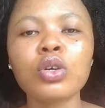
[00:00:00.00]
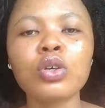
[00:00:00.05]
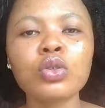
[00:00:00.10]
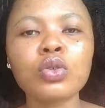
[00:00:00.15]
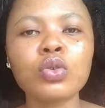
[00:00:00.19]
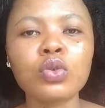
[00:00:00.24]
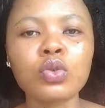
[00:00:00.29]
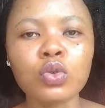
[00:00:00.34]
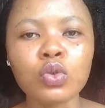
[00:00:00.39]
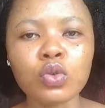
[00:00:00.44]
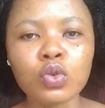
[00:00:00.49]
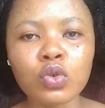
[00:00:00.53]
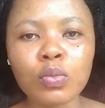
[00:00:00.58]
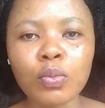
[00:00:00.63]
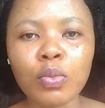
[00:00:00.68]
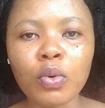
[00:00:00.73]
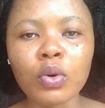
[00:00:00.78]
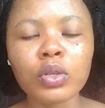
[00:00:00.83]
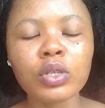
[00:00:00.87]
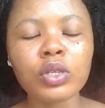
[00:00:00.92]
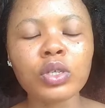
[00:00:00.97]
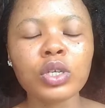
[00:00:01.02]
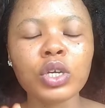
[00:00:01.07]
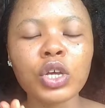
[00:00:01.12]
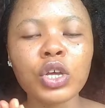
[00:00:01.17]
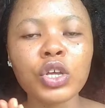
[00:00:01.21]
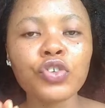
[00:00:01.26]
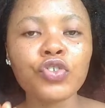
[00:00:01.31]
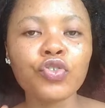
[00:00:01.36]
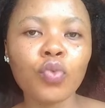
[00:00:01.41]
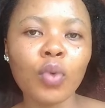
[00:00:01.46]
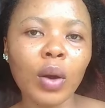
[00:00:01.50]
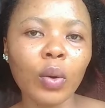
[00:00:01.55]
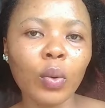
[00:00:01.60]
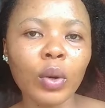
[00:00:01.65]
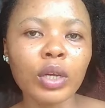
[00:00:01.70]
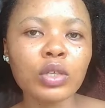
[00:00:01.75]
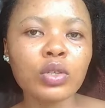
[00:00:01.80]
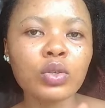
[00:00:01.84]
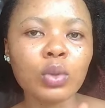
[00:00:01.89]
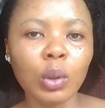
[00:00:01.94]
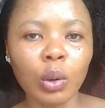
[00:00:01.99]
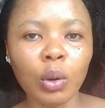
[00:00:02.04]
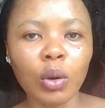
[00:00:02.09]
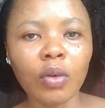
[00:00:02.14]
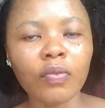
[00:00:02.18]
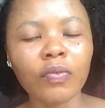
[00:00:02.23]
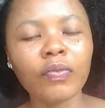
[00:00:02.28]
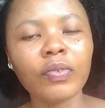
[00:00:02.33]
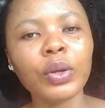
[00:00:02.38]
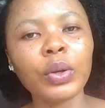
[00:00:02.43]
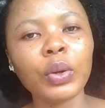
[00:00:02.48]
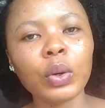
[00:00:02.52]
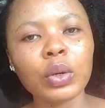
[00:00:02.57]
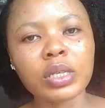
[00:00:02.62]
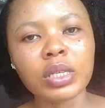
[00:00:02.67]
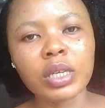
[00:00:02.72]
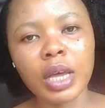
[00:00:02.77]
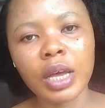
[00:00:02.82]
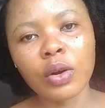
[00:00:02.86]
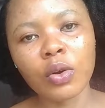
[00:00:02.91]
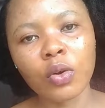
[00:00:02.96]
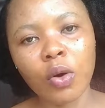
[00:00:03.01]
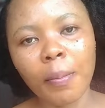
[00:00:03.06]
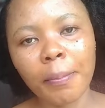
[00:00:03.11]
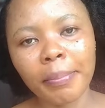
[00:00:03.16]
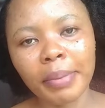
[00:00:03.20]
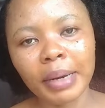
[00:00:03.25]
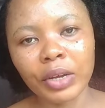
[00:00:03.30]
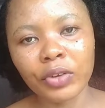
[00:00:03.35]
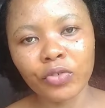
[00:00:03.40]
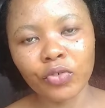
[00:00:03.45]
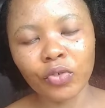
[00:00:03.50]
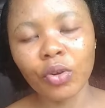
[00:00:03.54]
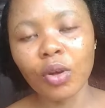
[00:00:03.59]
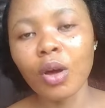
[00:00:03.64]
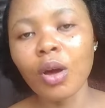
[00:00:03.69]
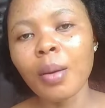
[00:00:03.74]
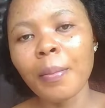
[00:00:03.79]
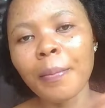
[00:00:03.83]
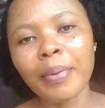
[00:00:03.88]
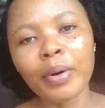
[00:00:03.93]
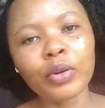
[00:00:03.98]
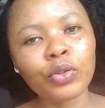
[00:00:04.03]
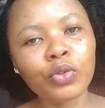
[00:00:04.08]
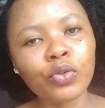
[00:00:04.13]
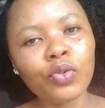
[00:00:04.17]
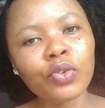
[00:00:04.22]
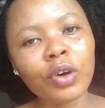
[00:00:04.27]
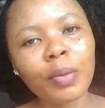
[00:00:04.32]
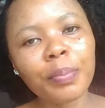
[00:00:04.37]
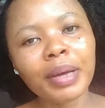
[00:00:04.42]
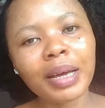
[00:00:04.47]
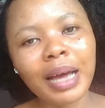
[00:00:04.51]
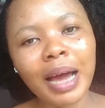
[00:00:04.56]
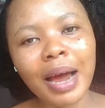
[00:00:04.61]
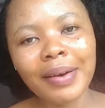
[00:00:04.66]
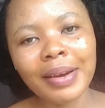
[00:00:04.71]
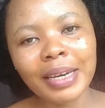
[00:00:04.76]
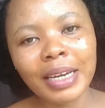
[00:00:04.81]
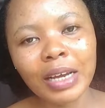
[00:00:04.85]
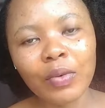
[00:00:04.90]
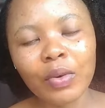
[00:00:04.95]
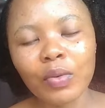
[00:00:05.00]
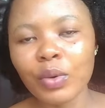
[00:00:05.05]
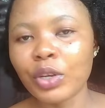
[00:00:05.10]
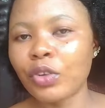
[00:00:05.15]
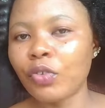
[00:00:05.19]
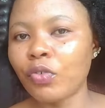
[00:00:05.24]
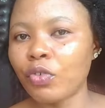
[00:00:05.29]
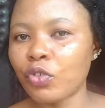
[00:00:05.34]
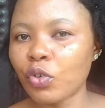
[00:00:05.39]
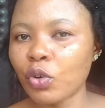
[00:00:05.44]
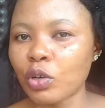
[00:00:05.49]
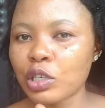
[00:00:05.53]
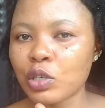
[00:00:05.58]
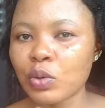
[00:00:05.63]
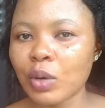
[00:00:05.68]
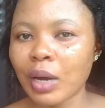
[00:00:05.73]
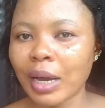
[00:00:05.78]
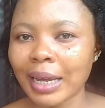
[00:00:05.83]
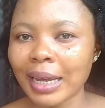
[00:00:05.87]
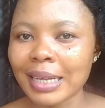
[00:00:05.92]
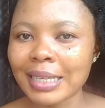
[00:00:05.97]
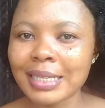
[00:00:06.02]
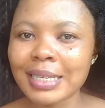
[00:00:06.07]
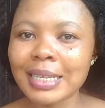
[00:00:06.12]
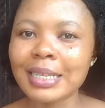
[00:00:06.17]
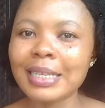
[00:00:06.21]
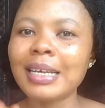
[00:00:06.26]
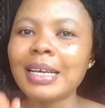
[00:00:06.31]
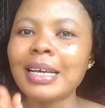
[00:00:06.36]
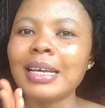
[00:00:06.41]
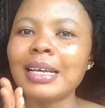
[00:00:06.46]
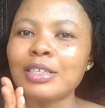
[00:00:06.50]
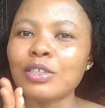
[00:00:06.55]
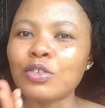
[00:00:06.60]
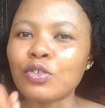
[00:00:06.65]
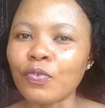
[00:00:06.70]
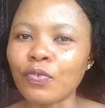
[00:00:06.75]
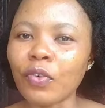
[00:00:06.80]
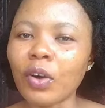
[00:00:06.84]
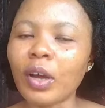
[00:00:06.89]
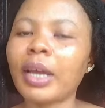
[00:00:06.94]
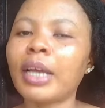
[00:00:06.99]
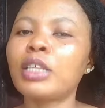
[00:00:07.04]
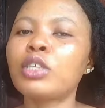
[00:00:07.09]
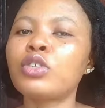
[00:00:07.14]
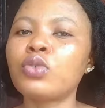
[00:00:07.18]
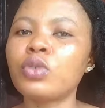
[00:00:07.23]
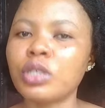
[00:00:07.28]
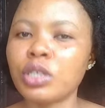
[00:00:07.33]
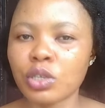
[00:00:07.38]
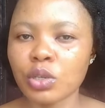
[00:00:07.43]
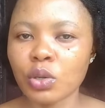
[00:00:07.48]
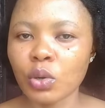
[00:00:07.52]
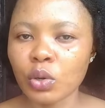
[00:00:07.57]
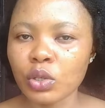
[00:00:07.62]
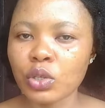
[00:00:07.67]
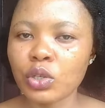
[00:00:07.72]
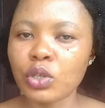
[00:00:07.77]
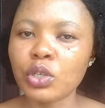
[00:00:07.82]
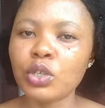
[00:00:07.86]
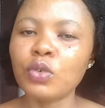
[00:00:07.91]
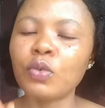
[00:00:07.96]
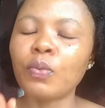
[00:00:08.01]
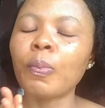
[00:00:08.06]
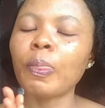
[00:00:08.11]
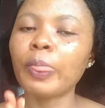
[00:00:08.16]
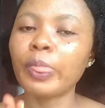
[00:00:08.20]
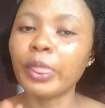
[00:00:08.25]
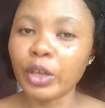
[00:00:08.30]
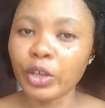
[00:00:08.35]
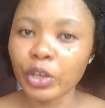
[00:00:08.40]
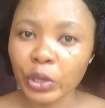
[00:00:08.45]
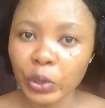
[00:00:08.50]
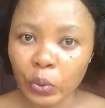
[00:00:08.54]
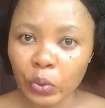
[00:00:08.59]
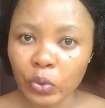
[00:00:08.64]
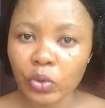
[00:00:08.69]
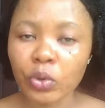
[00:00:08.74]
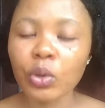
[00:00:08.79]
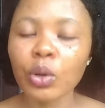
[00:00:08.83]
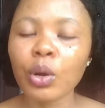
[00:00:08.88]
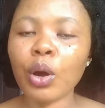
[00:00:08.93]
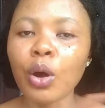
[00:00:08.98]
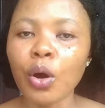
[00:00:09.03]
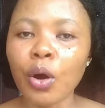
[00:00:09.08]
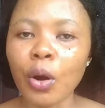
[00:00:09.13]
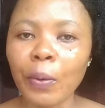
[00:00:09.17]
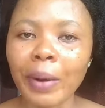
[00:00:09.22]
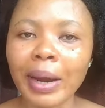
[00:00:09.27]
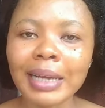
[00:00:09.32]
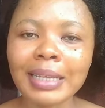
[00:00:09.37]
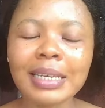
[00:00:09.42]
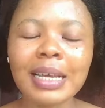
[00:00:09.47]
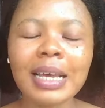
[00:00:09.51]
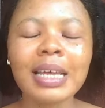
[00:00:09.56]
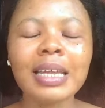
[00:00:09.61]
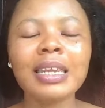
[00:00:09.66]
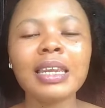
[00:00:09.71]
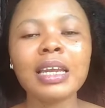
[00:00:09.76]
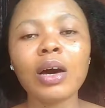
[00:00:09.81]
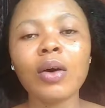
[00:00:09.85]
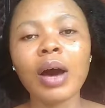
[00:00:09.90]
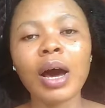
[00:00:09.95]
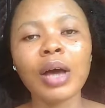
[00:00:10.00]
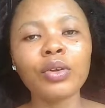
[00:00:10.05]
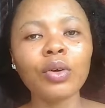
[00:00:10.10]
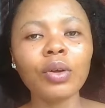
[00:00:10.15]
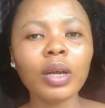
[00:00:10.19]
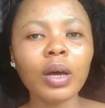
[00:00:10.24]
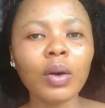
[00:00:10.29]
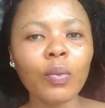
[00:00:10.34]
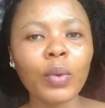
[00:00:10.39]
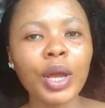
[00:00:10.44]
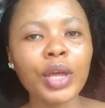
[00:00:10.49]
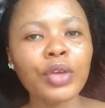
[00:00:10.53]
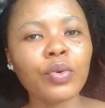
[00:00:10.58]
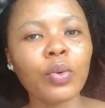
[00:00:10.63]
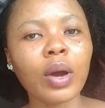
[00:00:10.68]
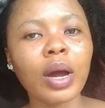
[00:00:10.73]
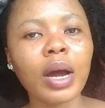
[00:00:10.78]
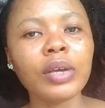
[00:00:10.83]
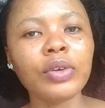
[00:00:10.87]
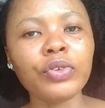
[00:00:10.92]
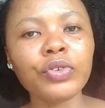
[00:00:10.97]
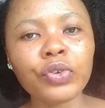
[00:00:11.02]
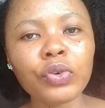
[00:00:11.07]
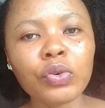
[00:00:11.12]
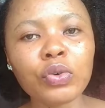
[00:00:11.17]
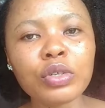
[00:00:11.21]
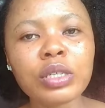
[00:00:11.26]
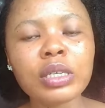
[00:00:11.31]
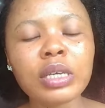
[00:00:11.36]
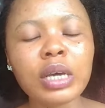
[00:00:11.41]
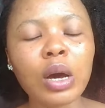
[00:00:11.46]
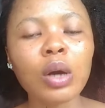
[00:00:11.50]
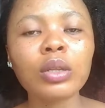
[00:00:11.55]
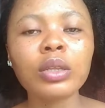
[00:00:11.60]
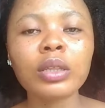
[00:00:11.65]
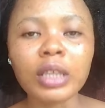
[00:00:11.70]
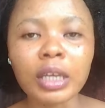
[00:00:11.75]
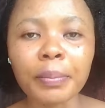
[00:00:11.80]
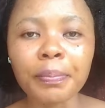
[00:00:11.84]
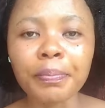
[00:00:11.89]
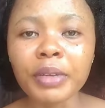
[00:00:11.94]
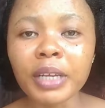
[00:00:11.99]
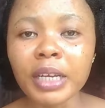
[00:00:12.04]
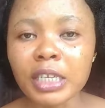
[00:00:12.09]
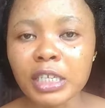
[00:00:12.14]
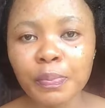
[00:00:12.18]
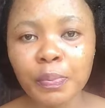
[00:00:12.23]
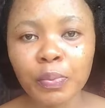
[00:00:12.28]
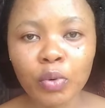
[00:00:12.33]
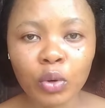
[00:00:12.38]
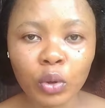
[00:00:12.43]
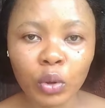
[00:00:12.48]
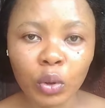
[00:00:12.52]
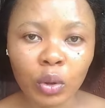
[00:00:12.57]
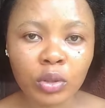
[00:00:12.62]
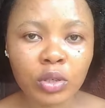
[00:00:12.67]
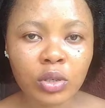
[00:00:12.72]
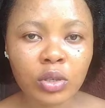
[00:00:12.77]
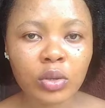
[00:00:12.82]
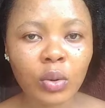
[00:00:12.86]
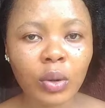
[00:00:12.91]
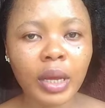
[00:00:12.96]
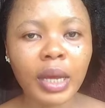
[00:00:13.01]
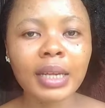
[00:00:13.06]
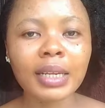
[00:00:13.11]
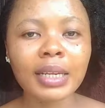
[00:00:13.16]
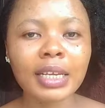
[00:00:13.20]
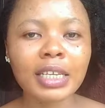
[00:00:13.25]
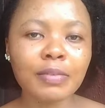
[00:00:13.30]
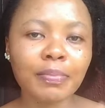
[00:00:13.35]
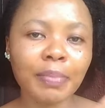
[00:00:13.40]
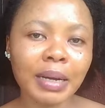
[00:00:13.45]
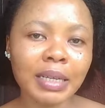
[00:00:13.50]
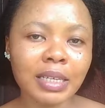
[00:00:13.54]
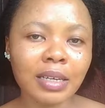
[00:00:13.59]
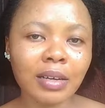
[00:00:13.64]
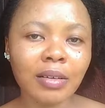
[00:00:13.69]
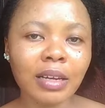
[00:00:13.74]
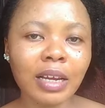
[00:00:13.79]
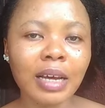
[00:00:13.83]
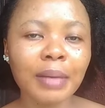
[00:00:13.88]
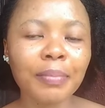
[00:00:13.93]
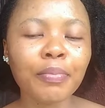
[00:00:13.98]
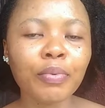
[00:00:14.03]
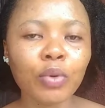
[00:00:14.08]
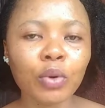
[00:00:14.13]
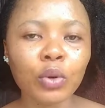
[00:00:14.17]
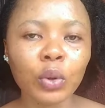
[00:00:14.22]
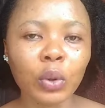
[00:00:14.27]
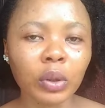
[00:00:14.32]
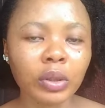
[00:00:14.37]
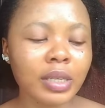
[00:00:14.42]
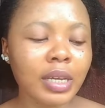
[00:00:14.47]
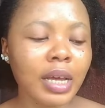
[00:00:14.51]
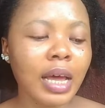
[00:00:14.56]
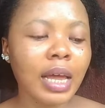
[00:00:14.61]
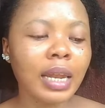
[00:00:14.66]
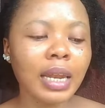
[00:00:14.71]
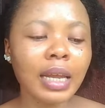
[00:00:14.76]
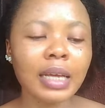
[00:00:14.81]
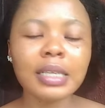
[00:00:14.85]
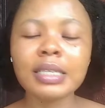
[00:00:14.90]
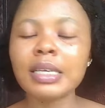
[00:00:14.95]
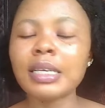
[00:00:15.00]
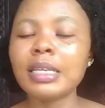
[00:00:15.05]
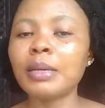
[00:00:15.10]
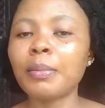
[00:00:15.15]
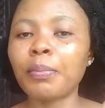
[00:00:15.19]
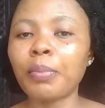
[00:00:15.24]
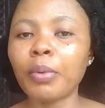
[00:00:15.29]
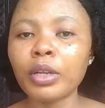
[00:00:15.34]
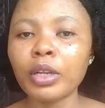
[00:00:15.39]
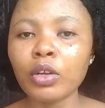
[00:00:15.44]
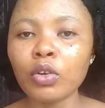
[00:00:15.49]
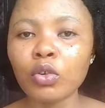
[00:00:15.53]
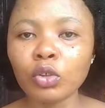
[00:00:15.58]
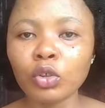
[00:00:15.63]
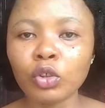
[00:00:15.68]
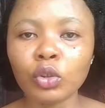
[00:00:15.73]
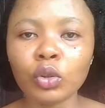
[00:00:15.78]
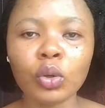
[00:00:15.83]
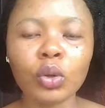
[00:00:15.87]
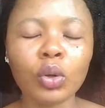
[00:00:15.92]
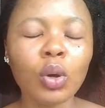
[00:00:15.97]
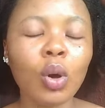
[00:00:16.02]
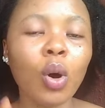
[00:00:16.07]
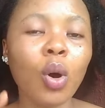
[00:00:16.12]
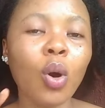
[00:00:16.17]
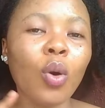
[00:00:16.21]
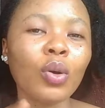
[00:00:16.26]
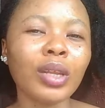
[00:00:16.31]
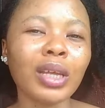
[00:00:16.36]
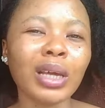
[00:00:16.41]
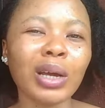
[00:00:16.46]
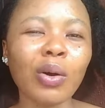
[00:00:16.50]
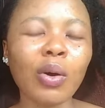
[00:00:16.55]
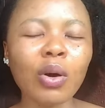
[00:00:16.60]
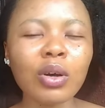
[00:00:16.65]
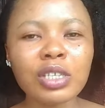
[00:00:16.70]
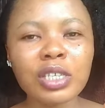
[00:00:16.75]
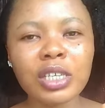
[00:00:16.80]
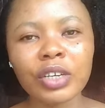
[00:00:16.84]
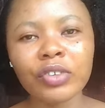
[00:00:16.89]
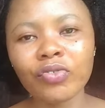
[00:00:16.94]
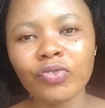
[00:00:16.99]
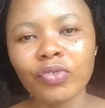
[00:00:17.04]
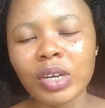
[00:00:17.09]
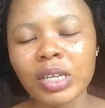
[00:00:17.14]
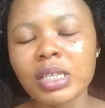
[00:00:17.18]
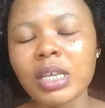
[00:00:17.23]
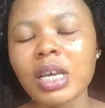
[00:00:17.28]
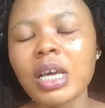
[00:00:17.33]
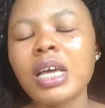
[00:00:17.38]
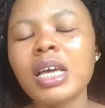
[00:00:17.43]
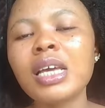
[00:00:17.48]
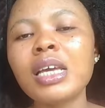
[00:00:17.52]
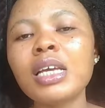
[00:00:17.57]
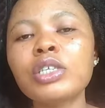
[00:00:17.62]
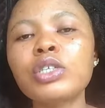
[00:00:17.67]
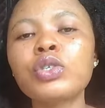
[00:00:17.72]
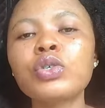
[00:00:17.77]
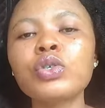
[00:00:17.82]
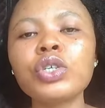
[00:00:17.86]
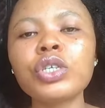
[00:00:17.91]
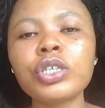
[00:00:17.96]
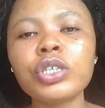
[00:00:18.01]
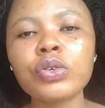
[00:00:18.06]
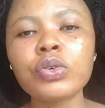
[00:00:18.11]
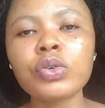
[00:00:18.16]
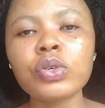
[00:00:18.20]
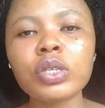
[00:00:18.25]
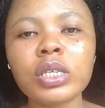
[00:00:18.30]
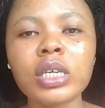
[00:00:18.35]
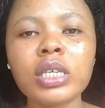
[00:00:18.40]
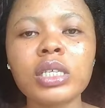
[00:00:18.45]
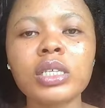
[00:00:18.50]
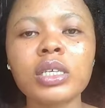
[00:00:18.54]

to 2 months, you are going to love your skin complexion. But do not be carried away with the results you are getting to forget to discontinue the use. All right, now another way you can use this product, okay, this particular product, let's say the body lotion or the concentrate, is to use it